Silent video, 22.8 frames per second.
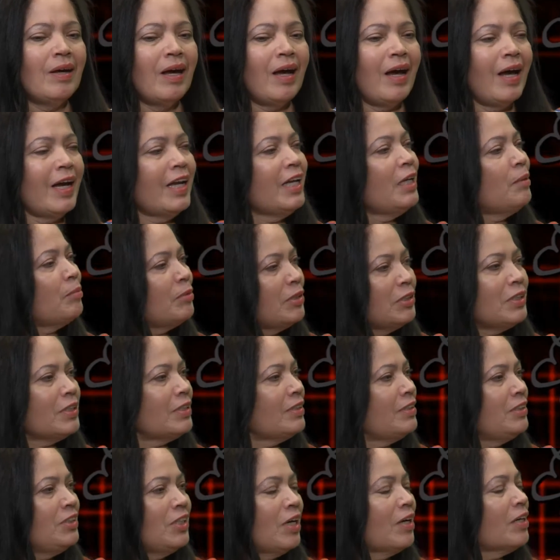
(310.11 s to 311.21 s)
I am the
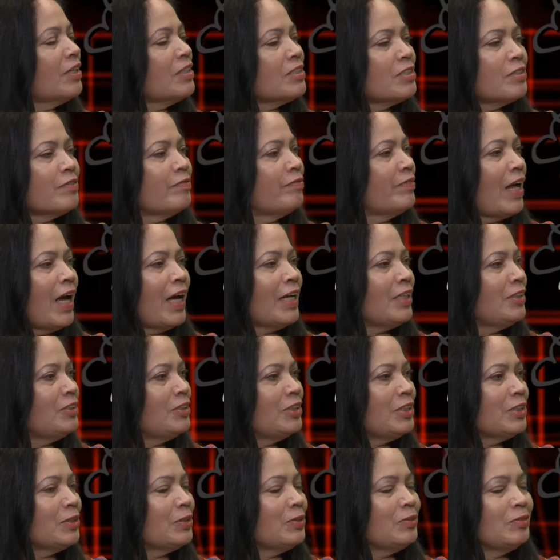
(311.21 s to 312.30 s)
youngest of 9
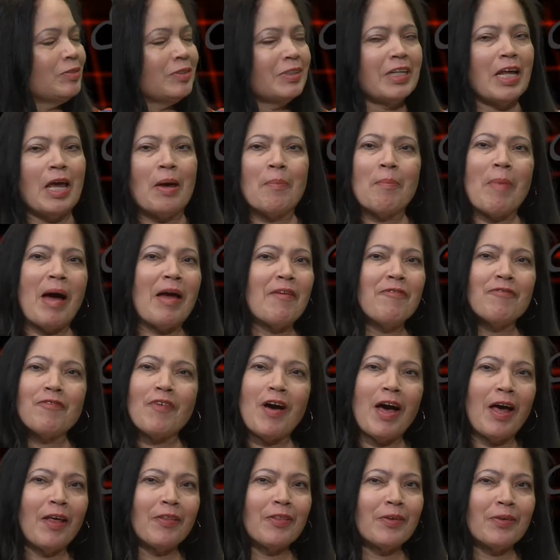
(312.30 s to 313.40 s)
children, and my
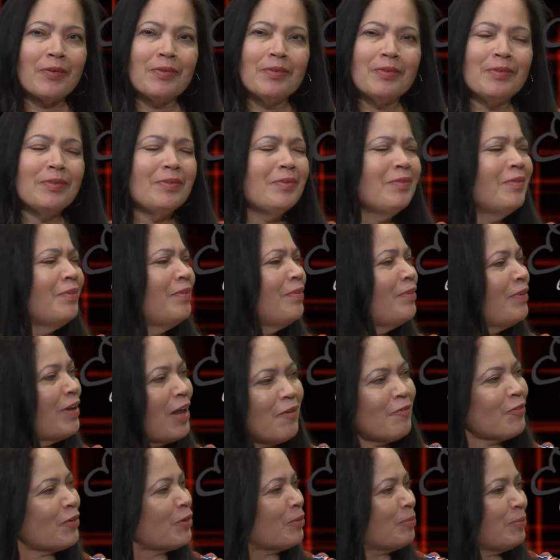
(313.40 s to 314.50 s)
father
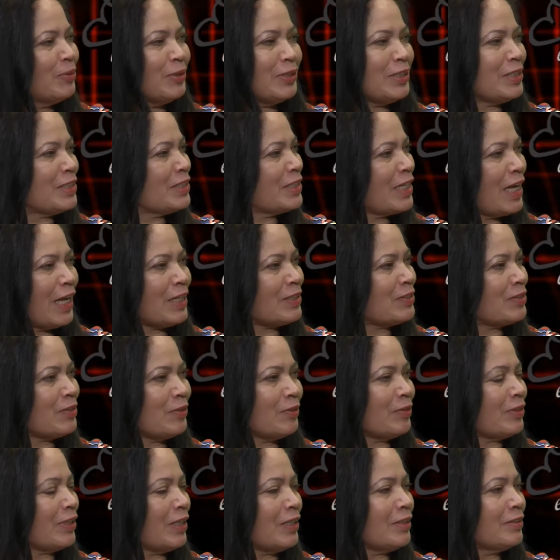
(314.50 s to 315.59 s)
never put his hands
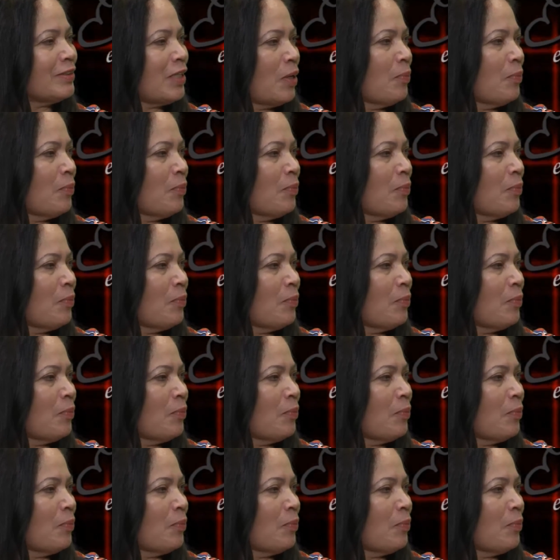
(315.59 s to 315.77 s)
on us.